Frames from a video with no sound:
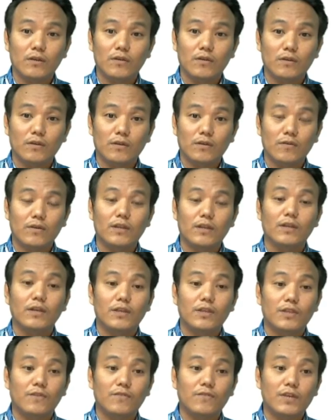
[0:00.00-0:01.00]
right?
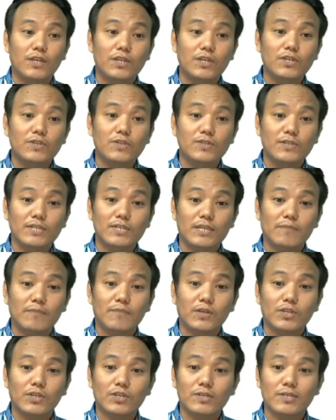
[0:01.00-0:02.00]
The variations in
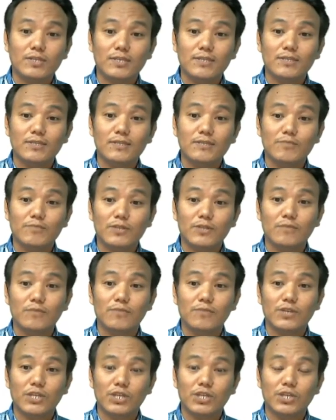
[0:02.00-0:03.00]
temperature, seasons,
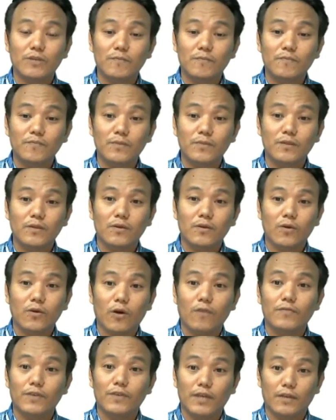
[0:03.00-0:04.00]
precipitation of
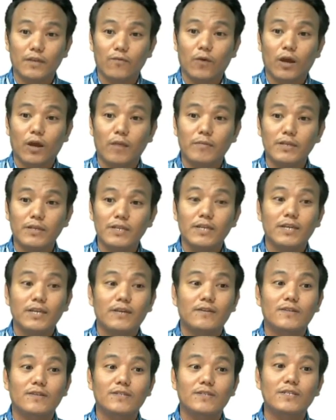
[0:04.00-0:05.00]
the environment
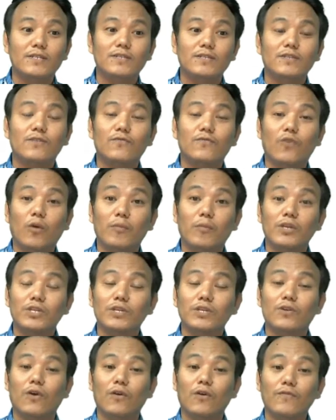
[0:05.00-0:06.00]
results in the formation
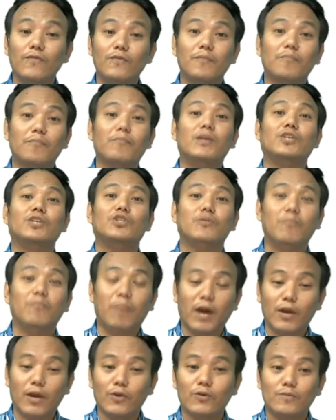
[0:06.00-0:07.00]
of major
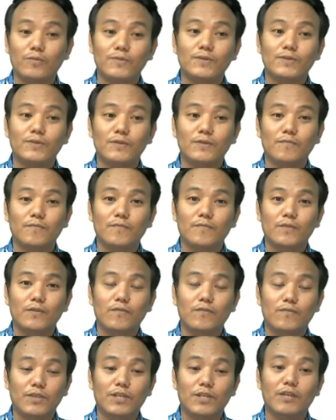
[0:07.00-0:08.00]
biomes
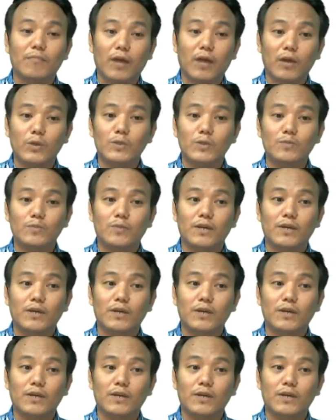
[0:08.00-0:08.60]
within a biosphere.